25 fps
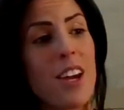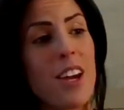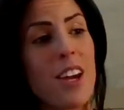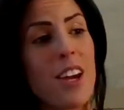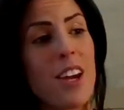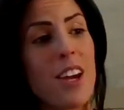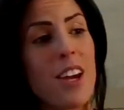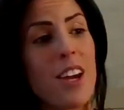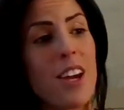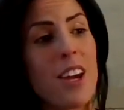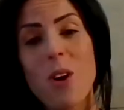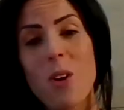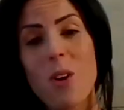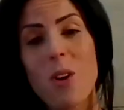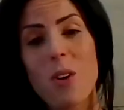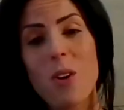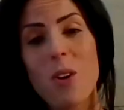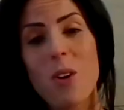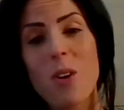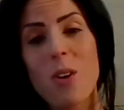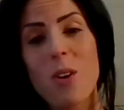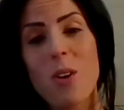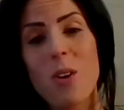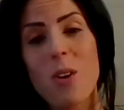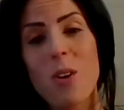you
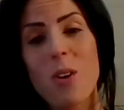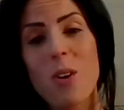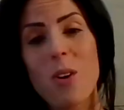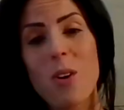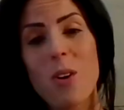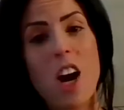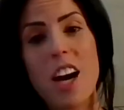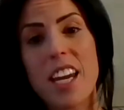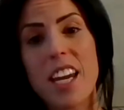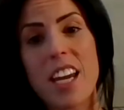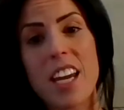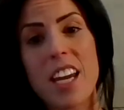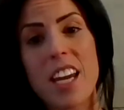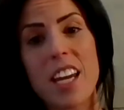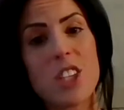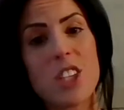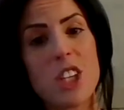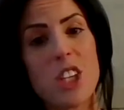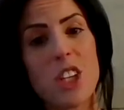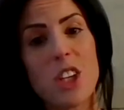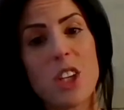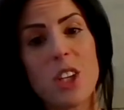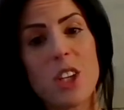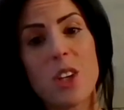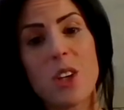know, just talking
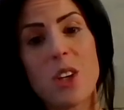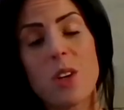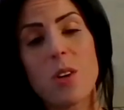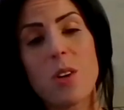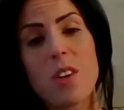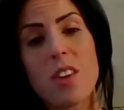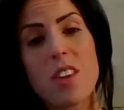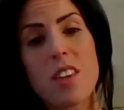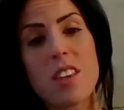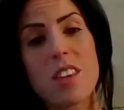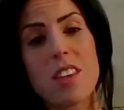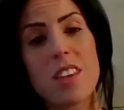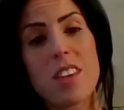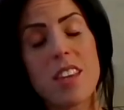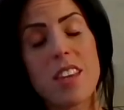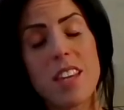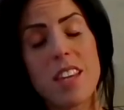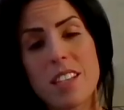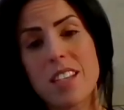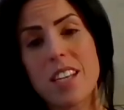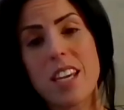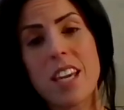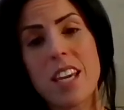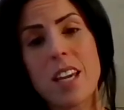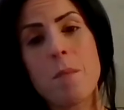to the
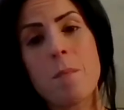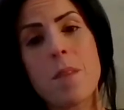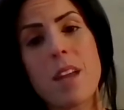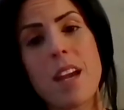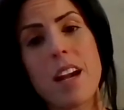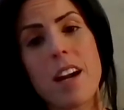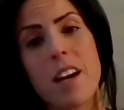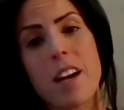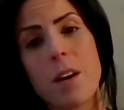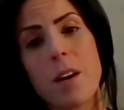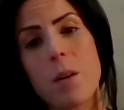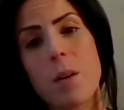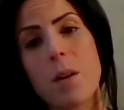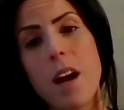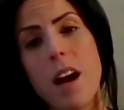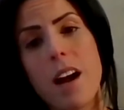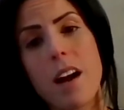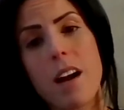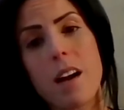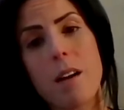team there,